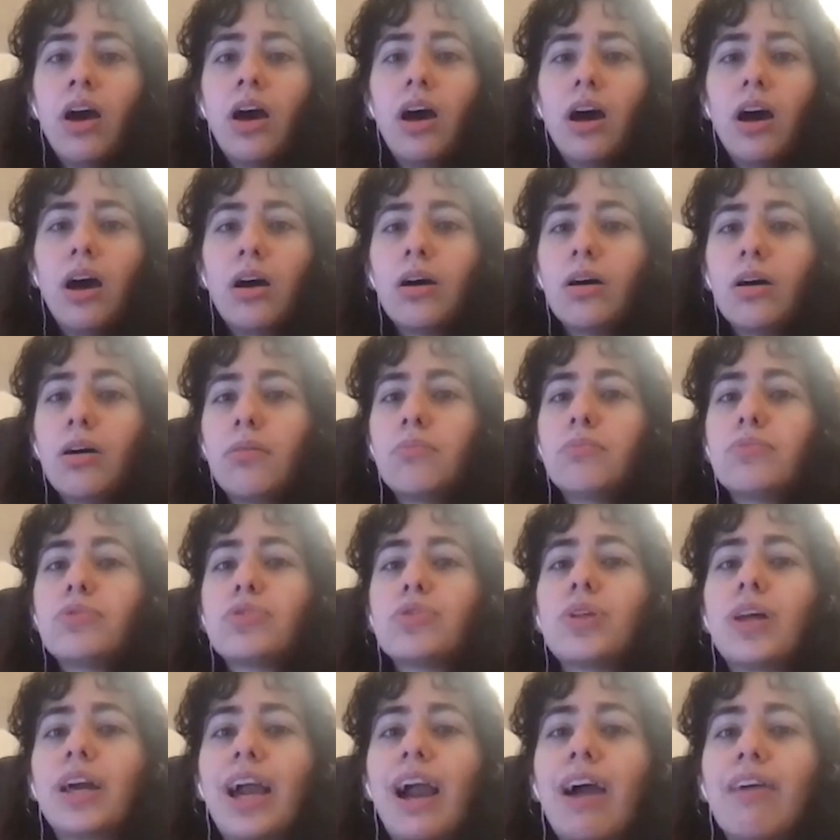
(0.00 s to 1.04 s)
So
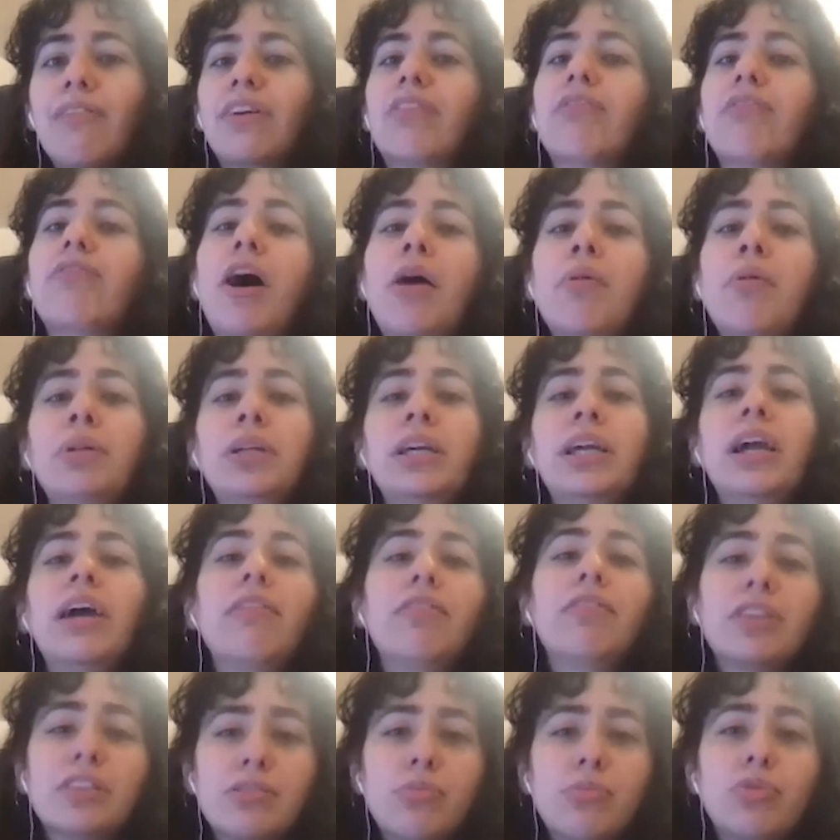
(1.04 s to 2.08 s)
like having a family,
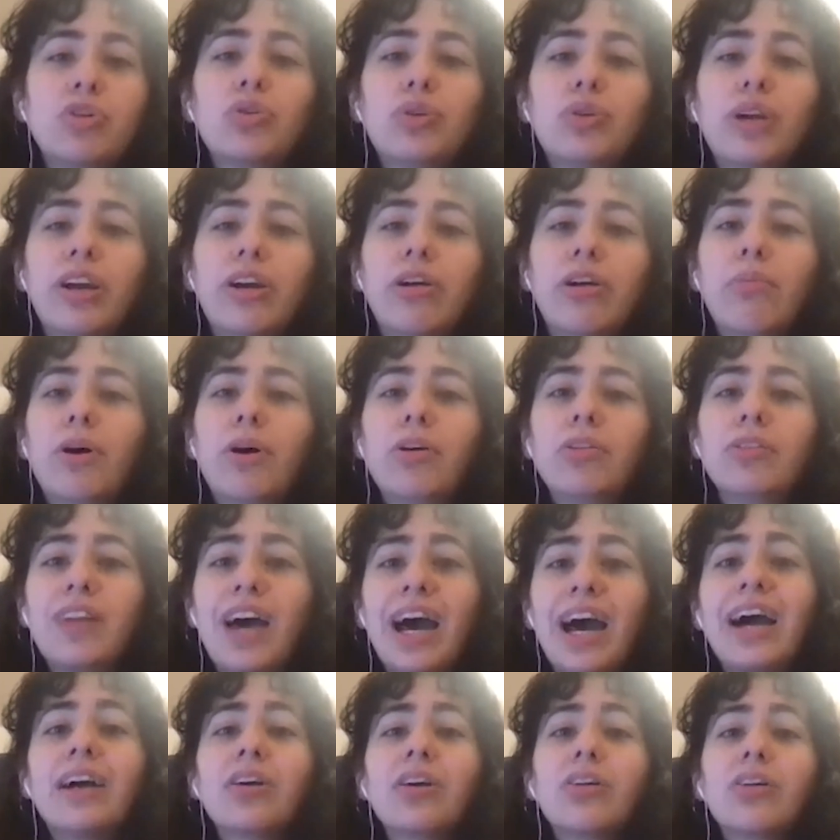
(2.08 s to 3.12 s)
having someone you care about,
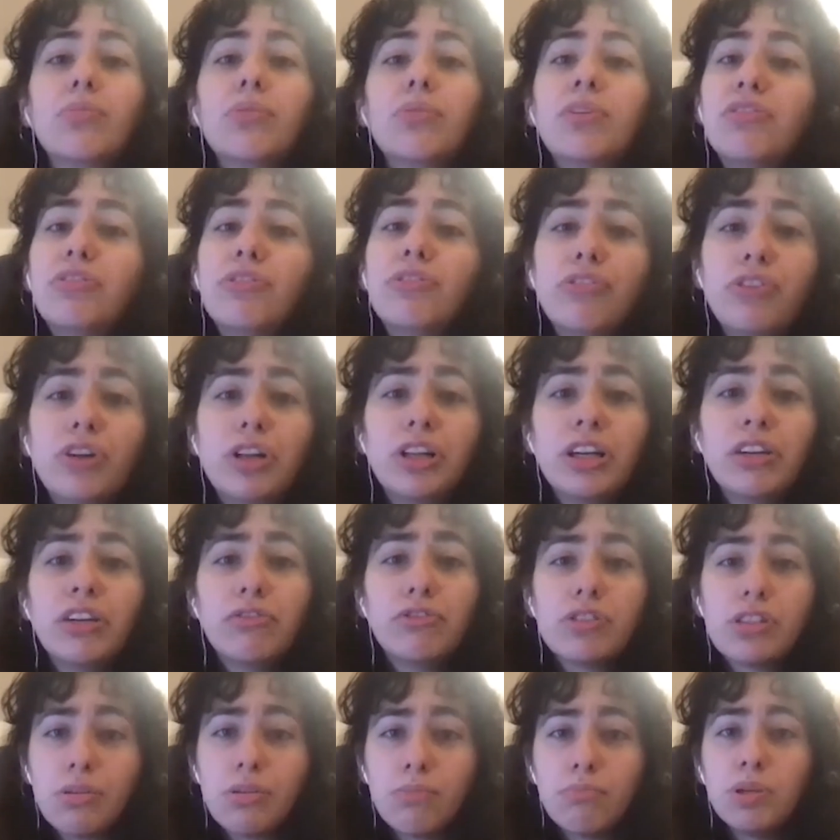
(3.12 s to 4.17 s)
that could be fulfilling
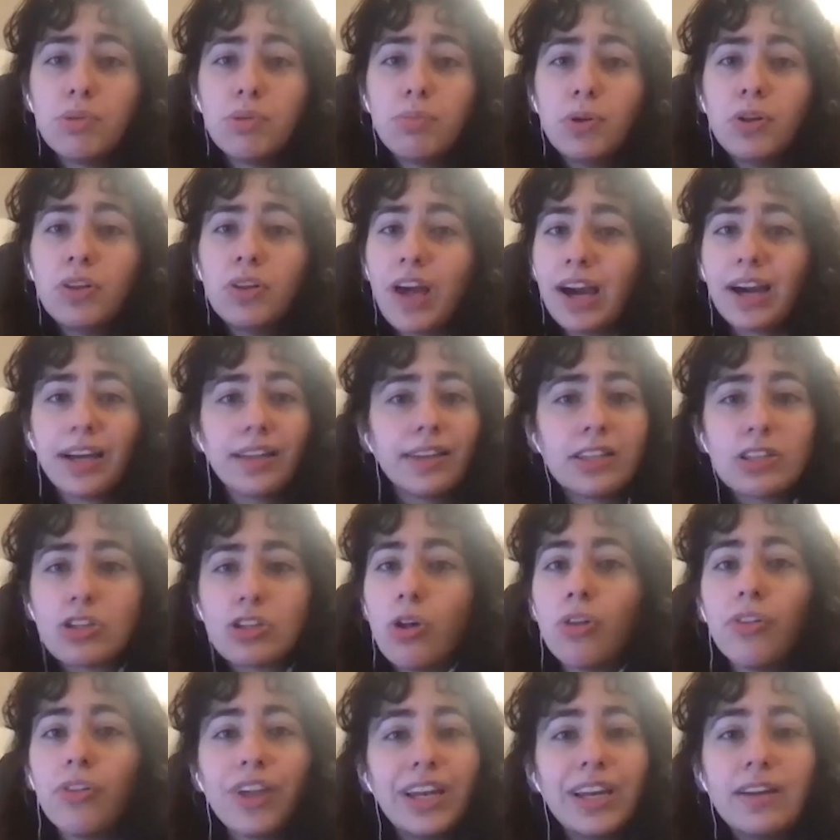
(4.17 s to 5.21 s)
for some people. That's
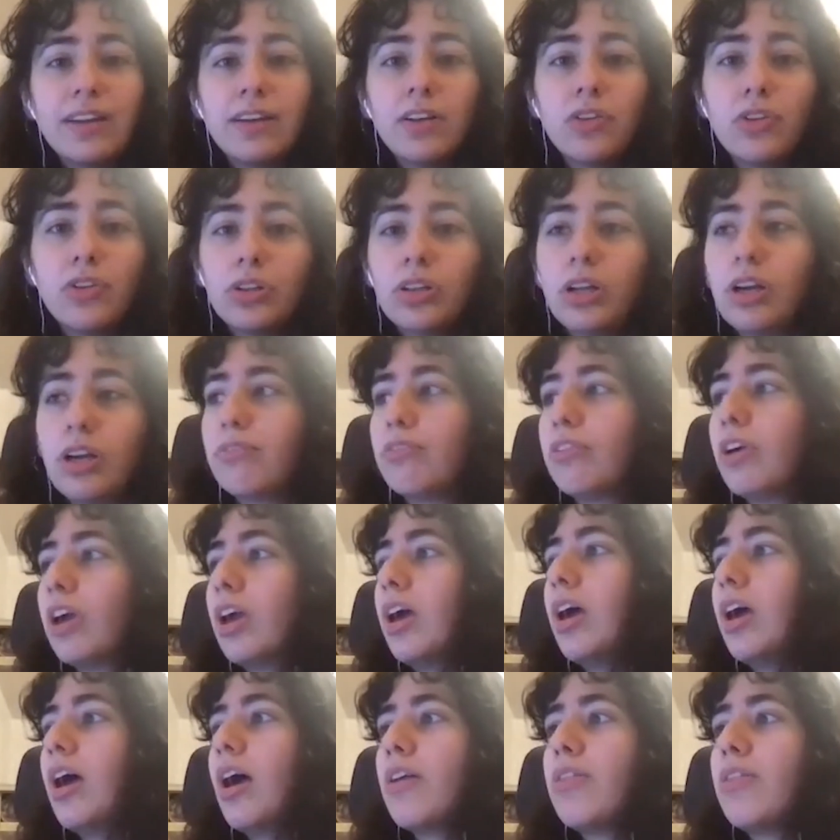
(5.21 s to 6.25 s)
all they need in their life.
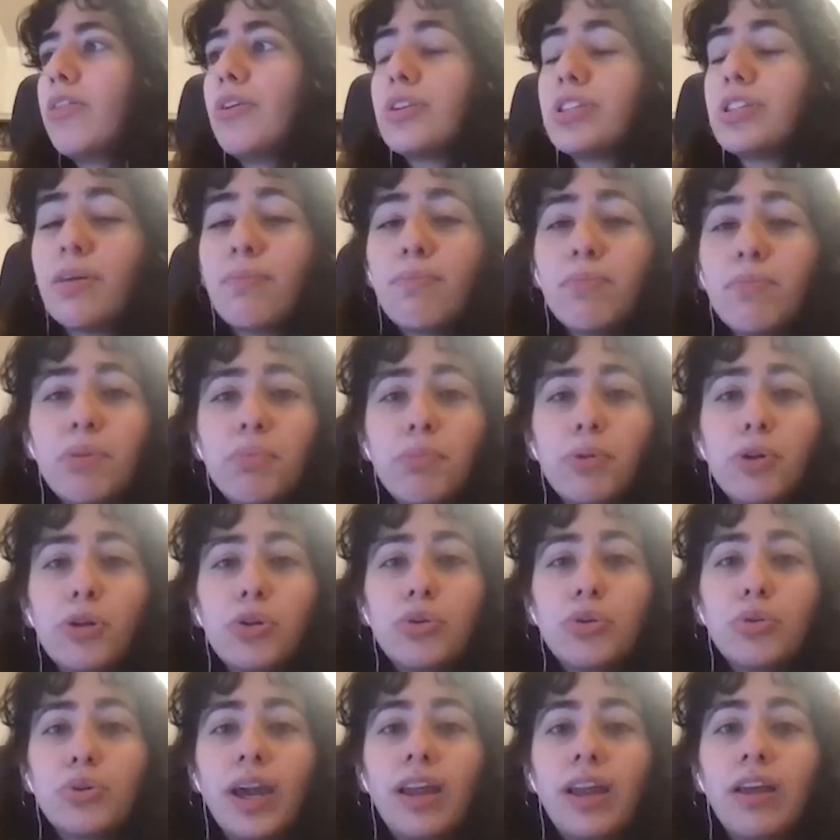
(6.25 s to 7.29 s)
There's some people
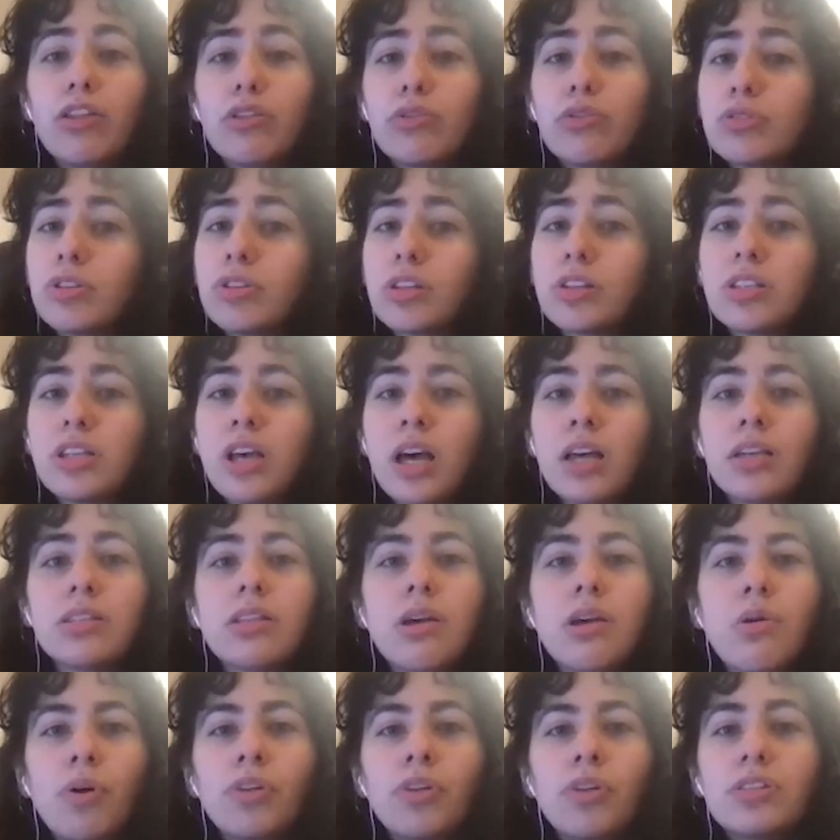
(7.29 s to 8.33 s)
who get it through success.
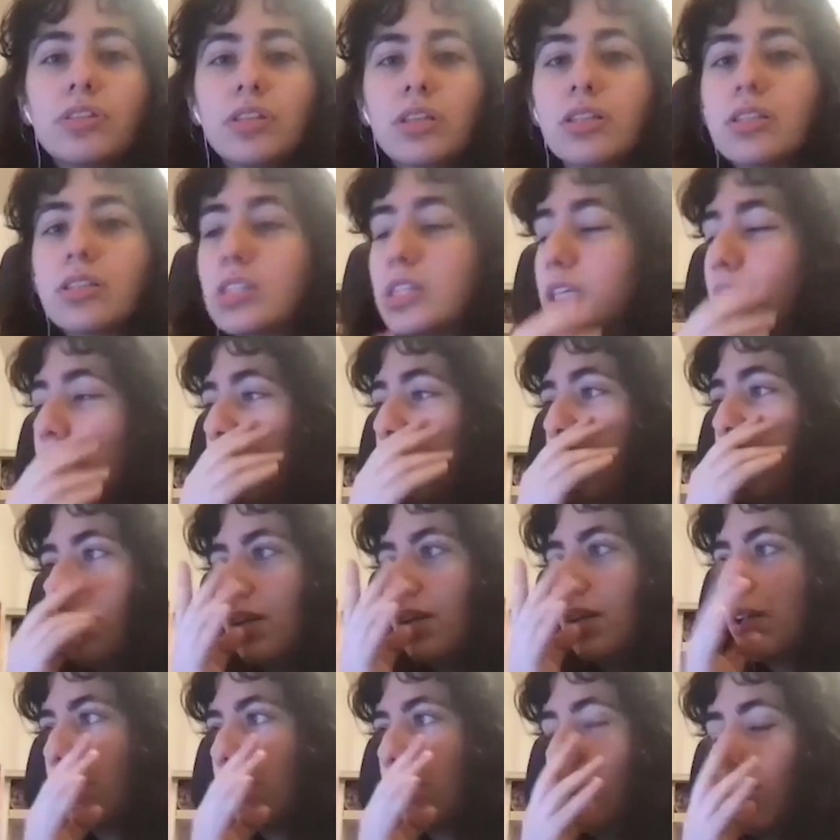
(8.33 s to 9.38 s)
They want to succeed
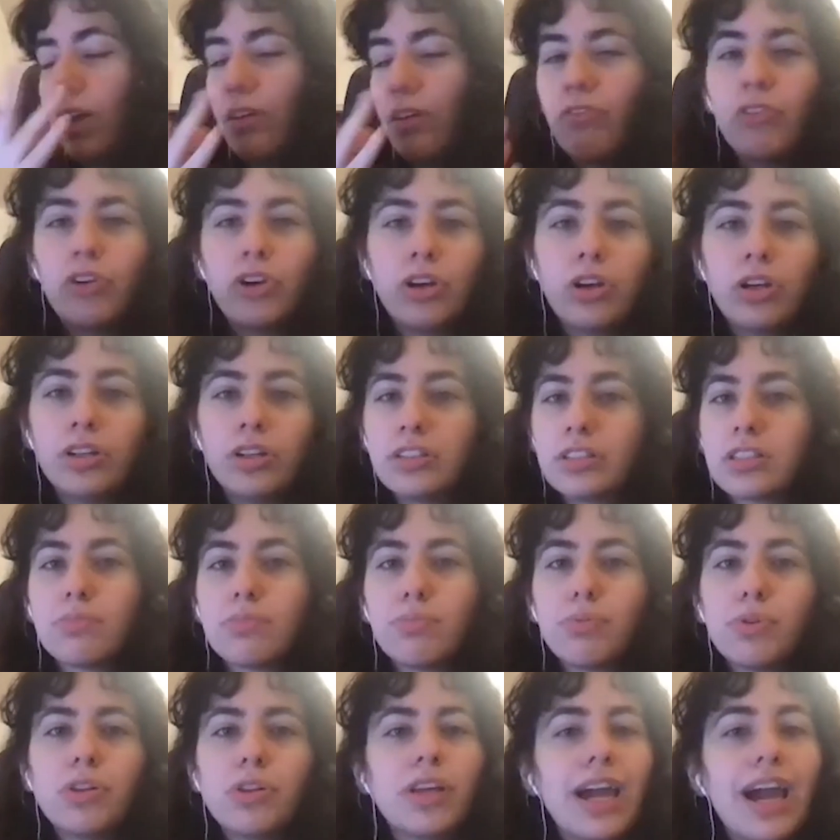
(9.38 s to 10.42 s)
in whatever
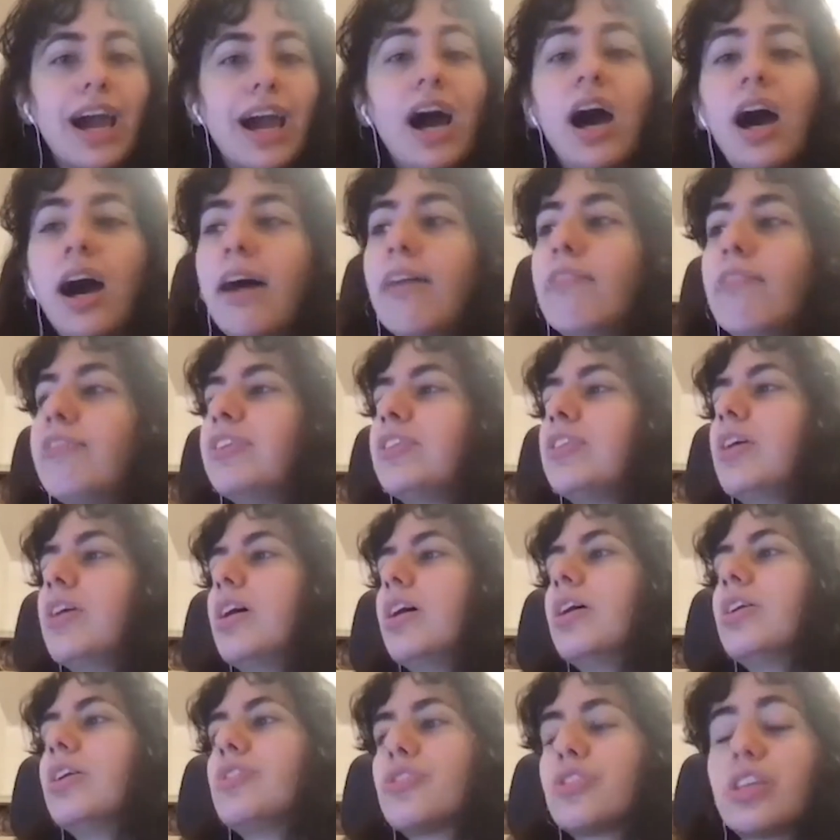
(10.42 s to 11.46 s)
discipline they have and
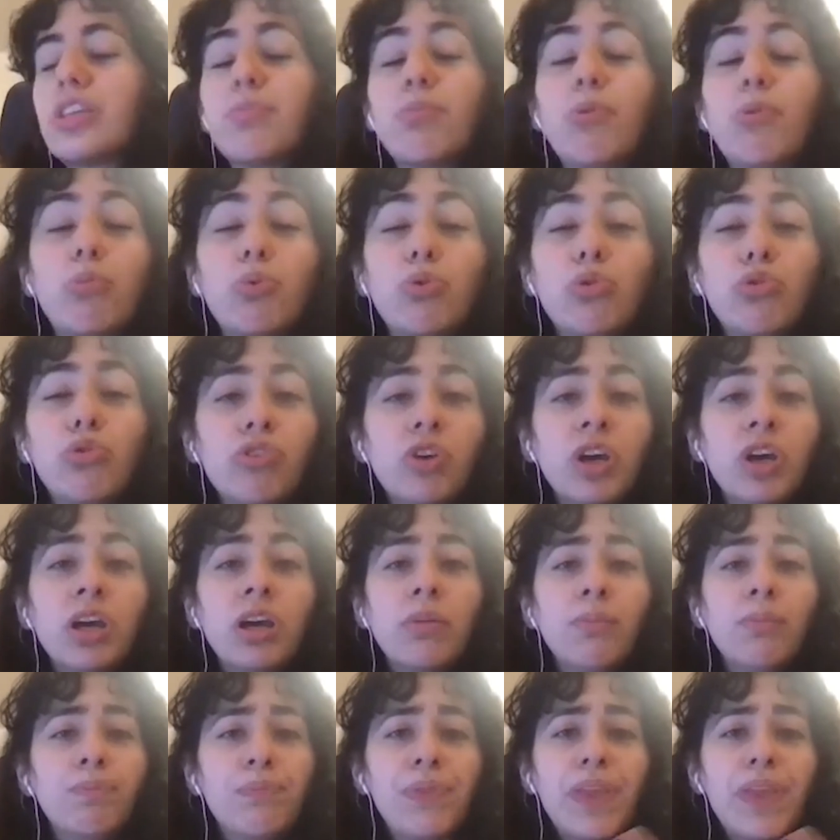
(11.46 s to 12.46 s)
just keep improving.